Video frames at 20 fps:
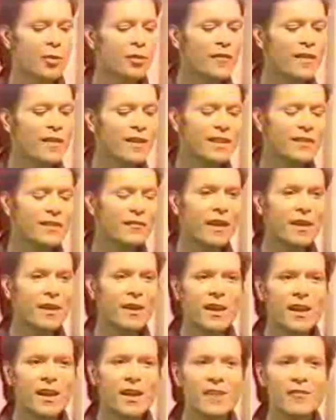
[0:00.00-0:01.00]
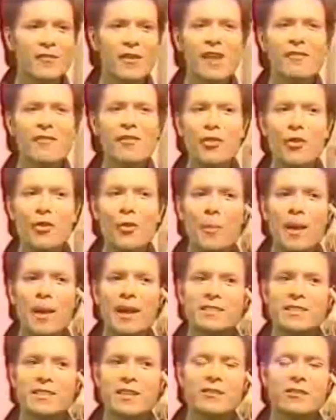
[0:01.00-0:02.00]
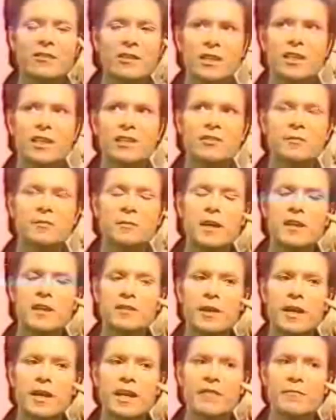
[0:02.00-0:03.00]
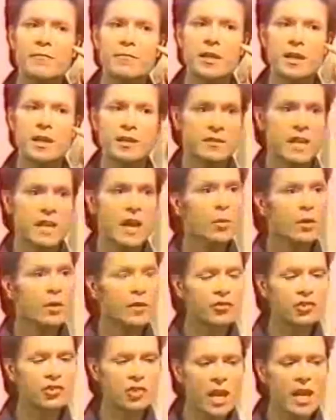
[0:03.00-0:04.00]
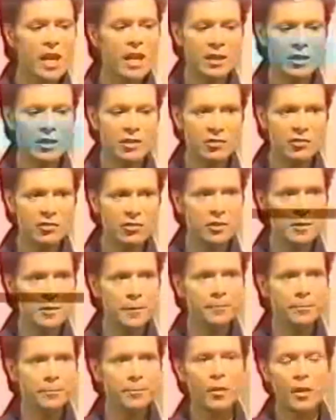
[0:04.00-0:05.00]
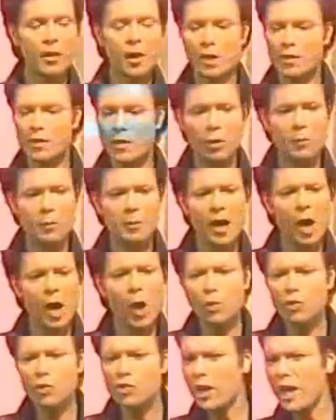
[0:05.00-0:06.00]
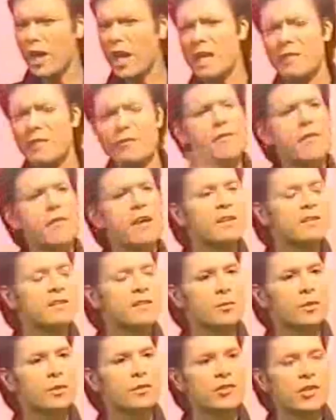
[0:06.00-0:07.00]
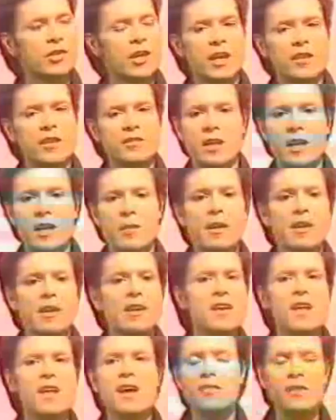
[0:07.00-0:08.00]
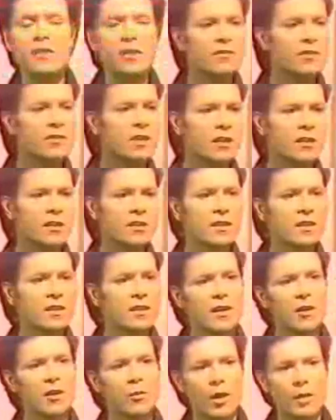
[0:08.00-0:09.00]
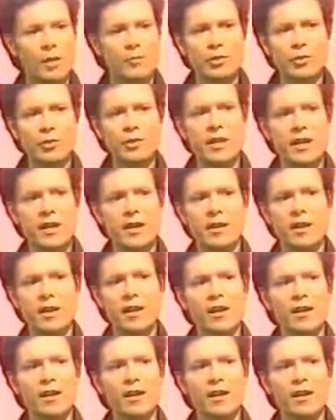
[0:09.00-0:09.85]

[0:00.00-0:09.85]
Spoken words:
I always feel that if I ever thought back and said, oh, I'd like to have passed my 11 plus, that would have changed. There would have been a whole chain of events that would have changed, and I might never have done what I'm doing now.